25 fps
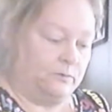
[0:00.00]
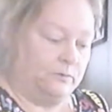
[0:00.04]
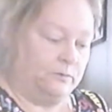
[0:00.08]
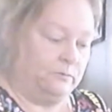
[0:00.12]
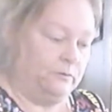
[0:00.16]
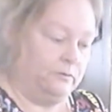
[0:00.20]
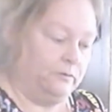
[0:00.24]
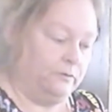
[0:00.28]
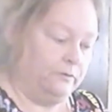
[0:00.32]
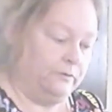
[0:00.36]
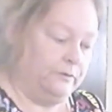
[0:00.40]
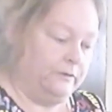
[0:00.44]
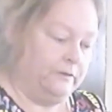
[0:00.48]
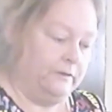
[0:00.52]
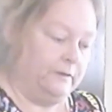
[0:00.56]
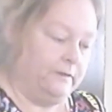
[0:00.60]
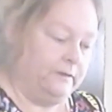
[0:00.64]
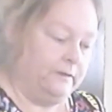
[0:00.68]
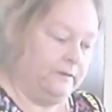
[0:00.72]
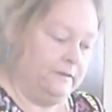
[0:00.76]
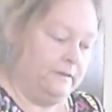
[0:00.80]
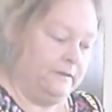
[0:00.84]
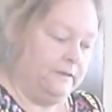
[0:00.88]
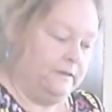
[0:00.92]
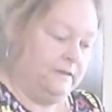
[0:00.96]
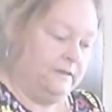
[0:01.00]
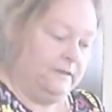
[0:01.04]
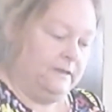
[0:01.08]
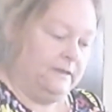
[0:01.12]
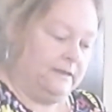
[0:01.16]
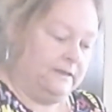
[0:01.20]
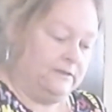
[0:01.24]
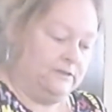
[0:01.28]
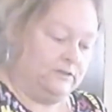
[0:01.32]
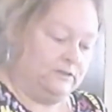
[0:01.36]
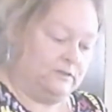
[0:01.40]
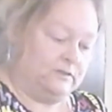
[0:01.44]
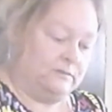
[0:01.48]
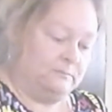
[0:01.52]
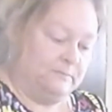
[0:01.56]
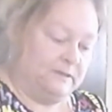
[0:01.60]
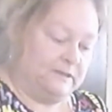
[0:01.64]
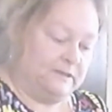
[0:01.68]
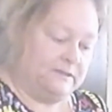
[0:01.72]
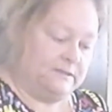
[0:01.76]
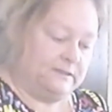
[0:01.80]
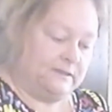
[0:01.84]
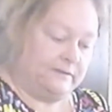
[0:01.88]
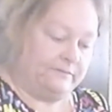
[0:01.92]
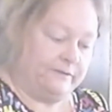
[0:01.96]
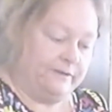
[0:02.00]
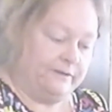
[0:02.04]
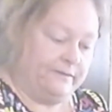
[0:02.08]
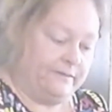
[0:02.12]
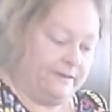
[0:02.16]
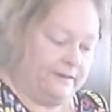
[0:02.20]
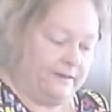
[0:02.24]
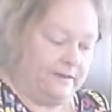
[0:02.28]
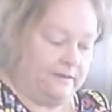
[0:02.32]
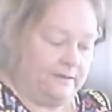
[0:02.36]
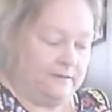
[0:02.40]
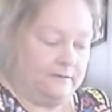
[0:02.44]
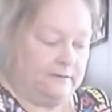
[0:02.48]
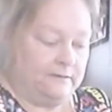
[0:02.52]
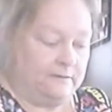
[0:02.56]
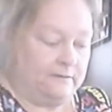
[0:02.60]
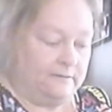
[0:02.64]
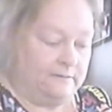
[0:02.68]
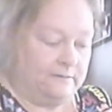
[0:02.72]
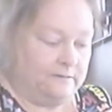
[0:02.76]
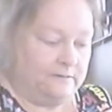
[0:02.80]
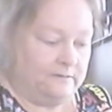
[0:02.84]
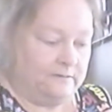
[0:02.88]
real good and just mix everything in.